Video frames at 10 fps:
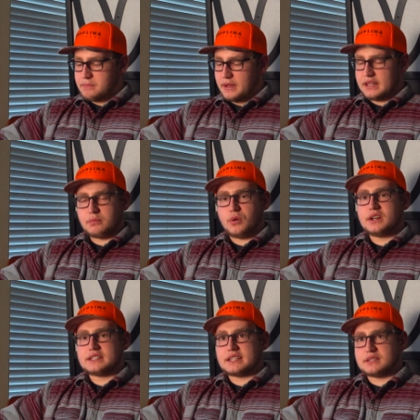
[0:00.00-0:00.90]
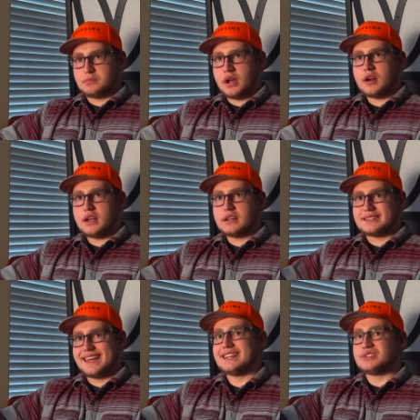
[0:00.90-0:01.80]
But the point is this, burying
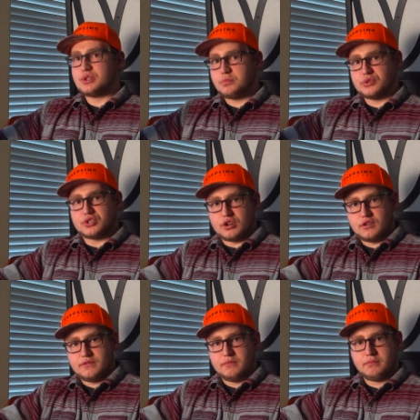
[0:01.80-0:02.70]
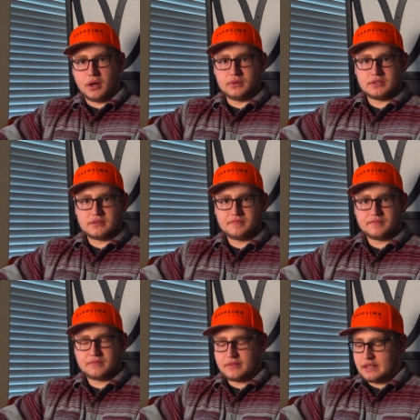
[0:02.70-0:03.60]
tends to preserve bones.
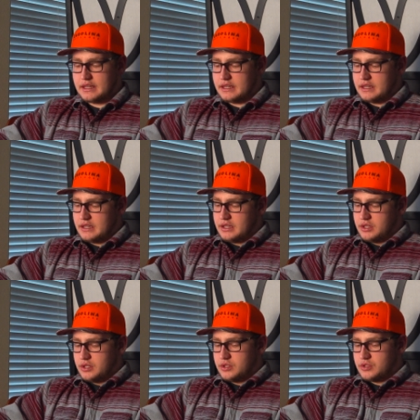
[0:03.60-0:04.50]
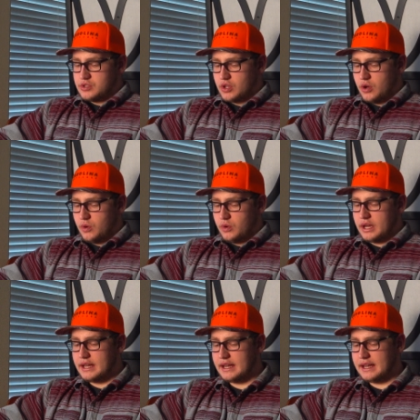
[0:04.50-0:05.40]
So
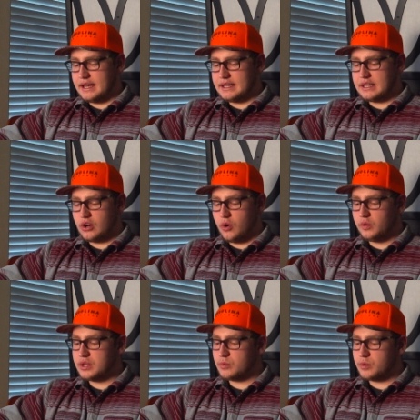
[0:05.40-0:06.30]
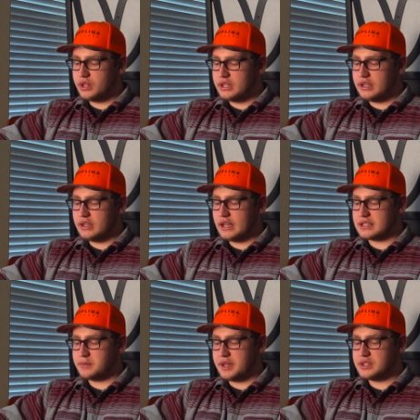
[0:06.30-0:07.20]
it only really
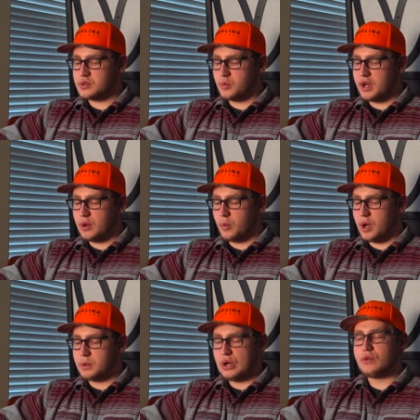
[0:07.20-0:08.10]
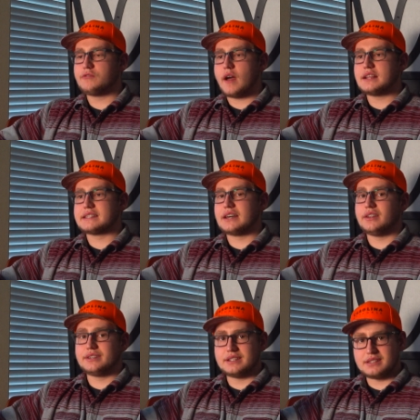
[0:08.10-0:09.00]
explains away why we don't find
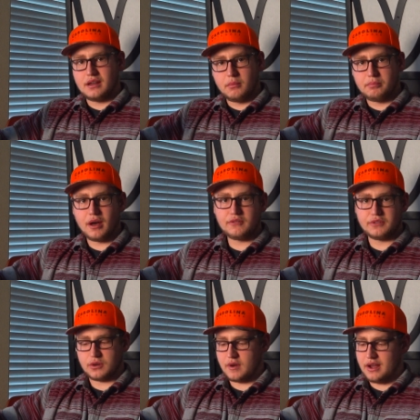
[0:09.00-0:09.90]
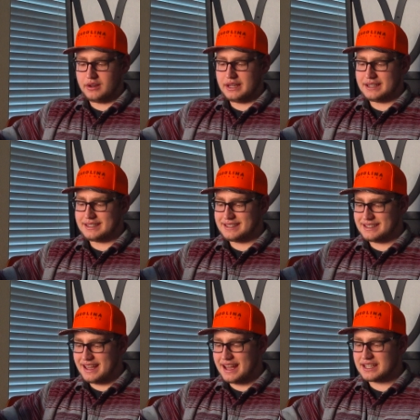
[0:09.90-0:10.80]
skeletons above the ground. It
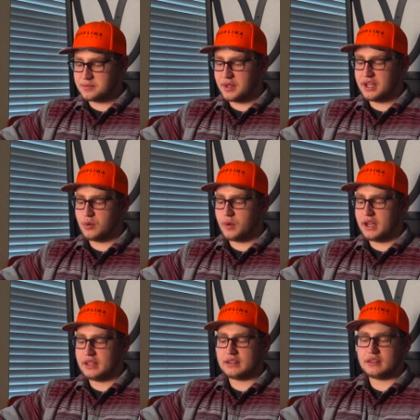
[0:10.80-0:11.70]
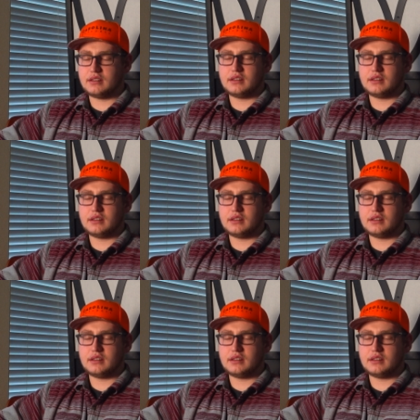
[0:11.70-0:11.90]
does not explain away